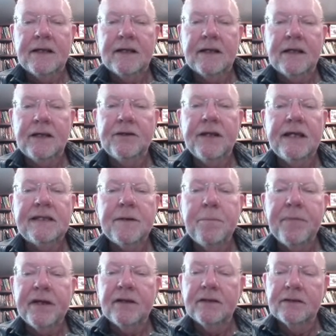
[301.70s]
you need to
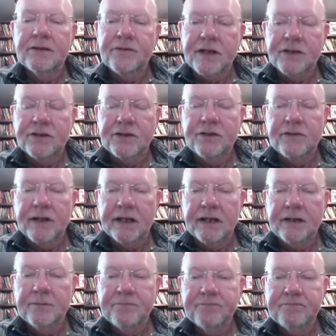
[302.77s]
build a rich
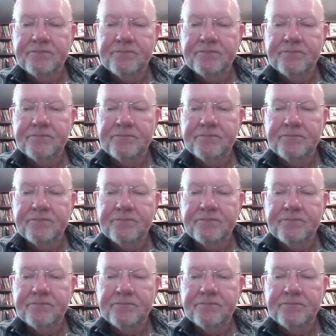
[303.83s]
curriculum.